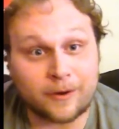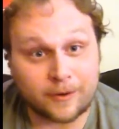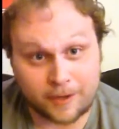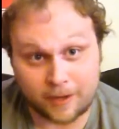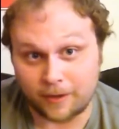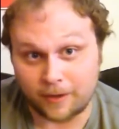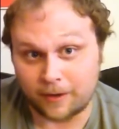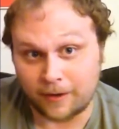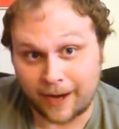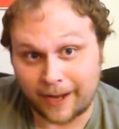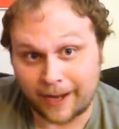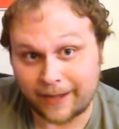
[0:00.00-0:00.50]

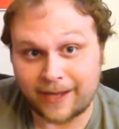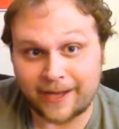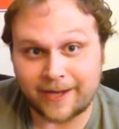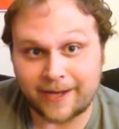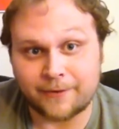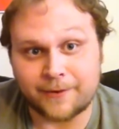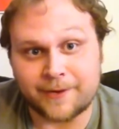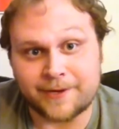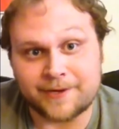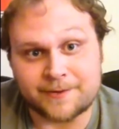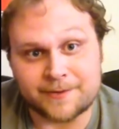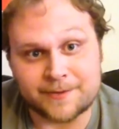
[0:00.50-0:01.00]
Lurker. I
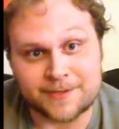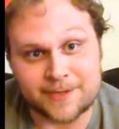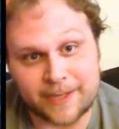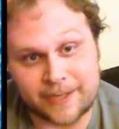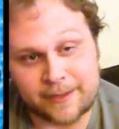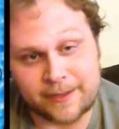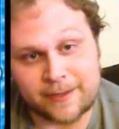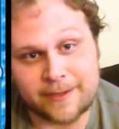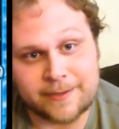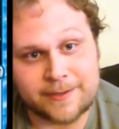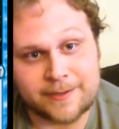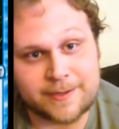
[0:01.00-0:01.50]
like creatures
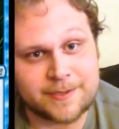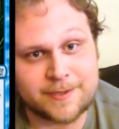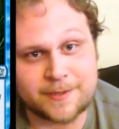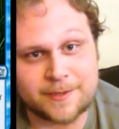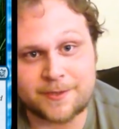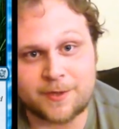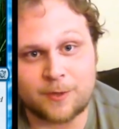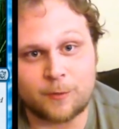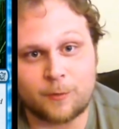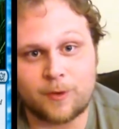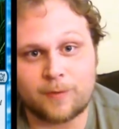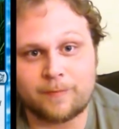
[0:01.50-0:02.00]
like this. He's
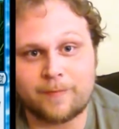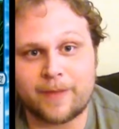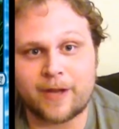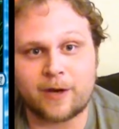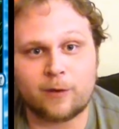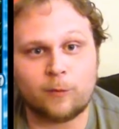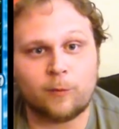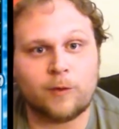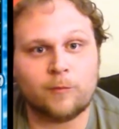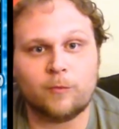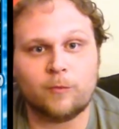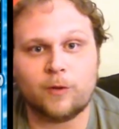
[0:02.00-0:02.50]
just a
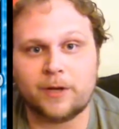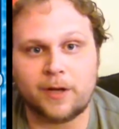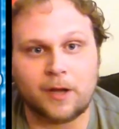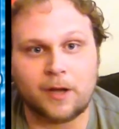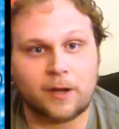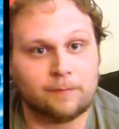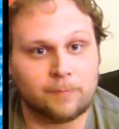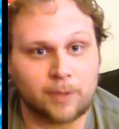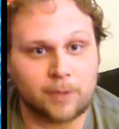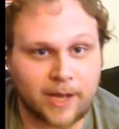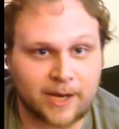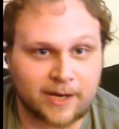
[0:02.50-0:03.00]
1-mana 1/1,
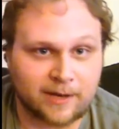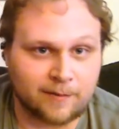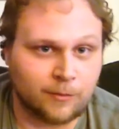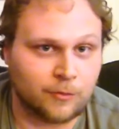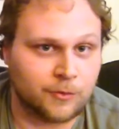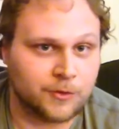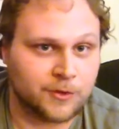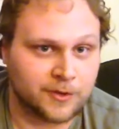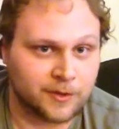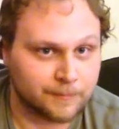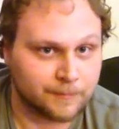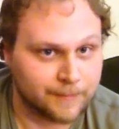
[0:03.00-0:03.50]

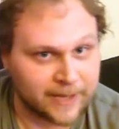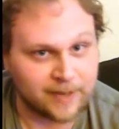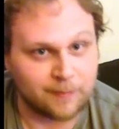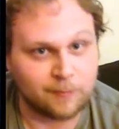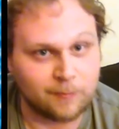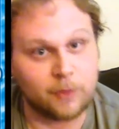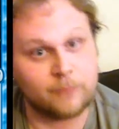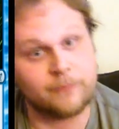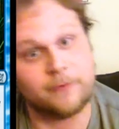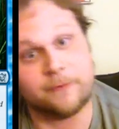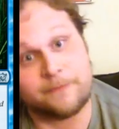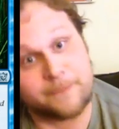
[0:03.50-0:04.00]
unblockable. You can
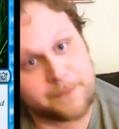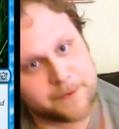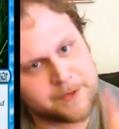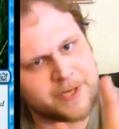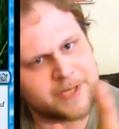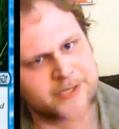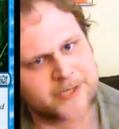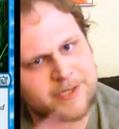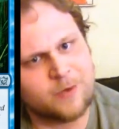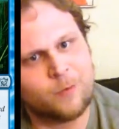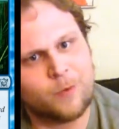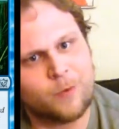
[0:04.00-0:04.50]
Megamorph him for
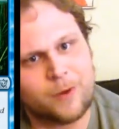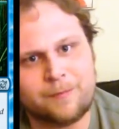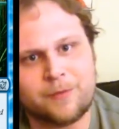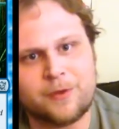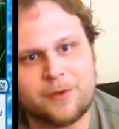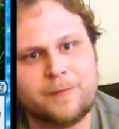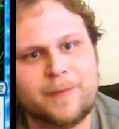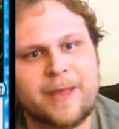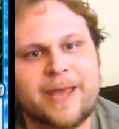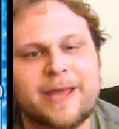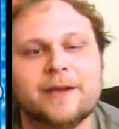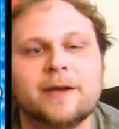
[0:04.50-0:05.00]
just the 1
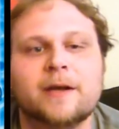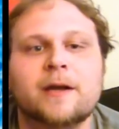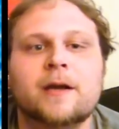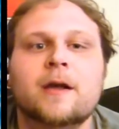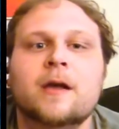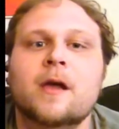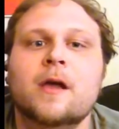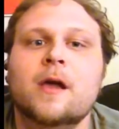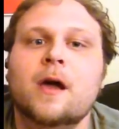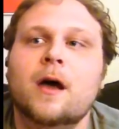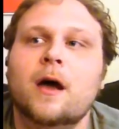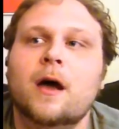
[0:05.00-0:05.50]
blue mana.
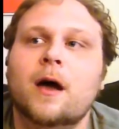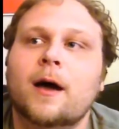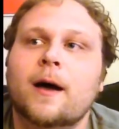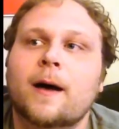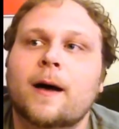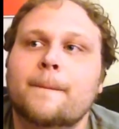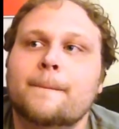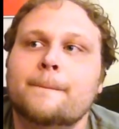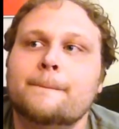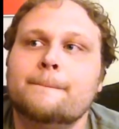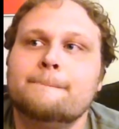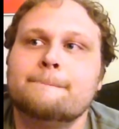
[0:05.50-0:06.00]

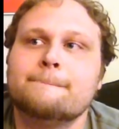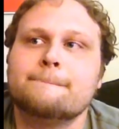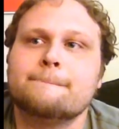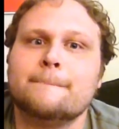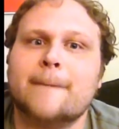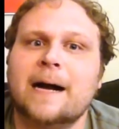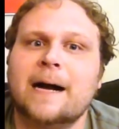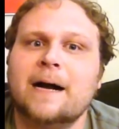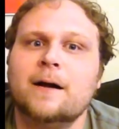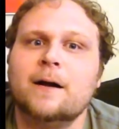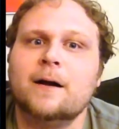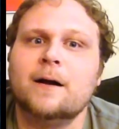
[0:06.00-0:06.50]
I'm
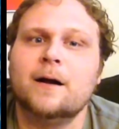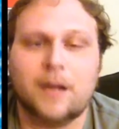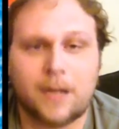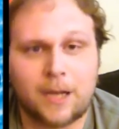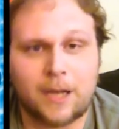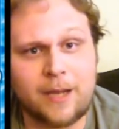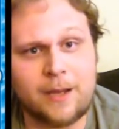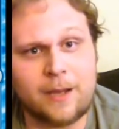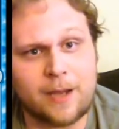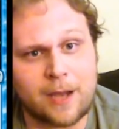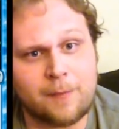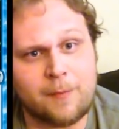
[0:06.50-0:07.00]

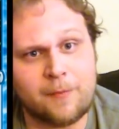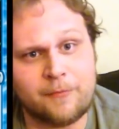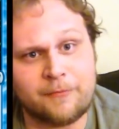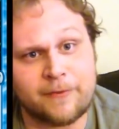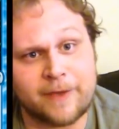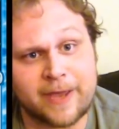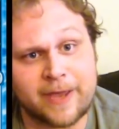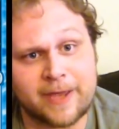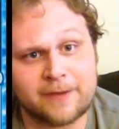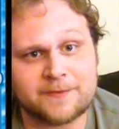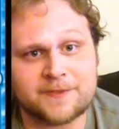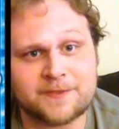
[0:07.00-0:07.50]
a
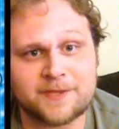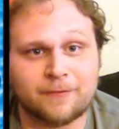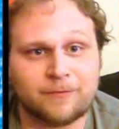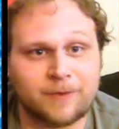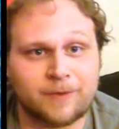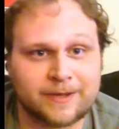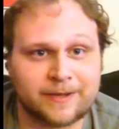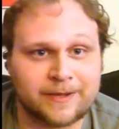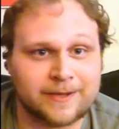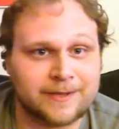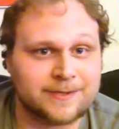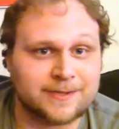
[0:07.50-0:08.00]
fan of stuff
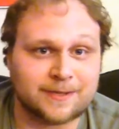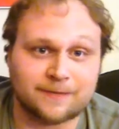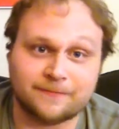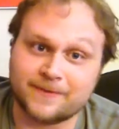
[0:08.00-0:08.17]
like this.